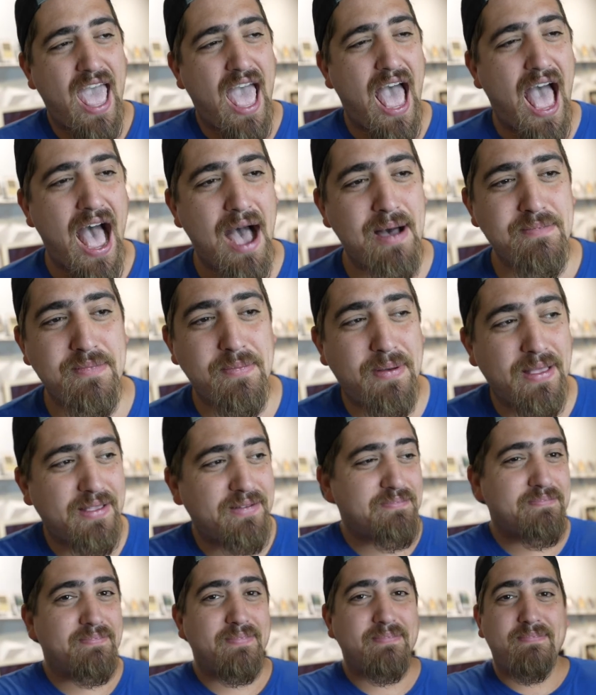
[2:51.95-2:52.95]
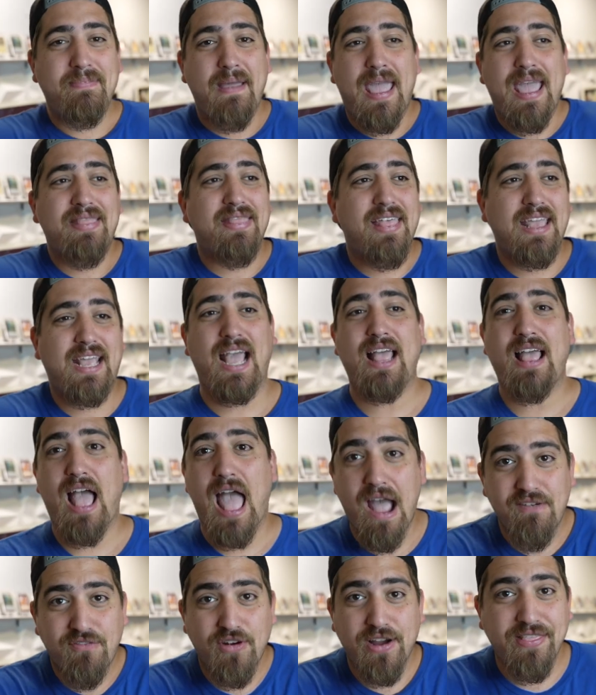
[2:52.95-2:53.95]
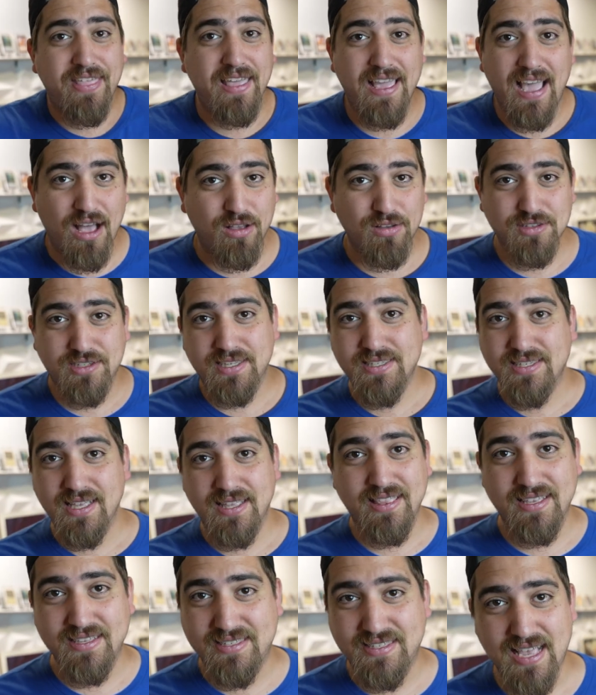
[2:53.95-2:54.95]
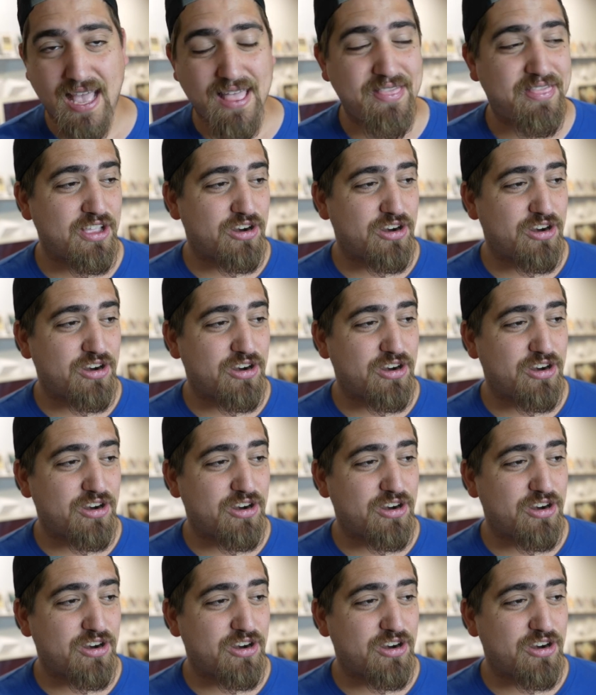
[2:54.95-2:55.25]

But man, like, everything else is in the set.